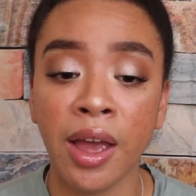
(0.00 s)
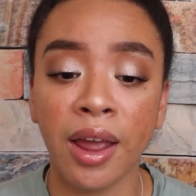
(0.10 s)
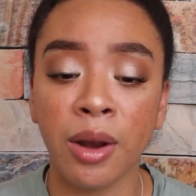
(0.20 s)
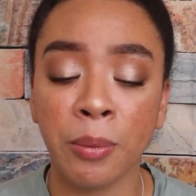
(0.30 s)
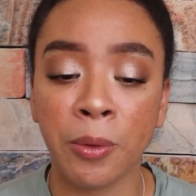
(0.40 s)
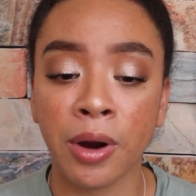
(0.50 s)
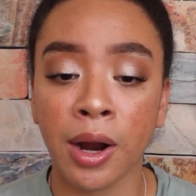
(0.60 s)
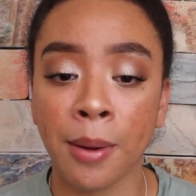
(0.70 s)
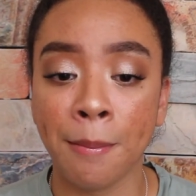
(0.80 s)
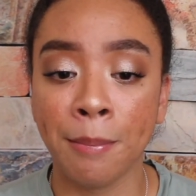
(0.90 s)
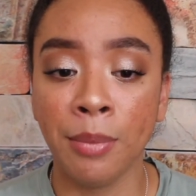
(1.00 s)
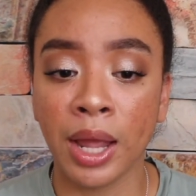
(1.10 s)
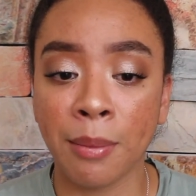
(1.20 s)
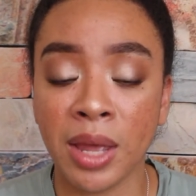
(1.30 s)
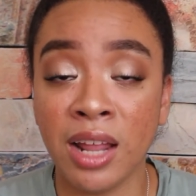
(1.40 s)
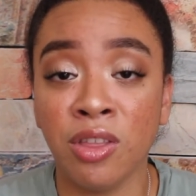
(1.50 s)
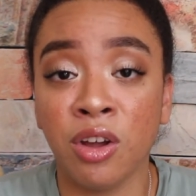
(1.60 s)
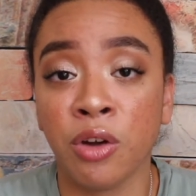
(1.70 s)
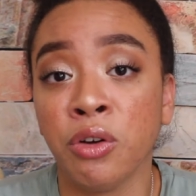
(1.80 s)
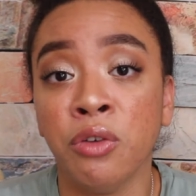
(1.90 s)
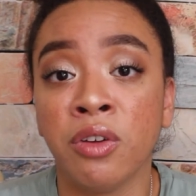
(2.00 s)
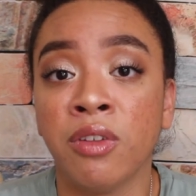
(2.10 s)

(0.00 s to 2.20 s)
and more like in the groove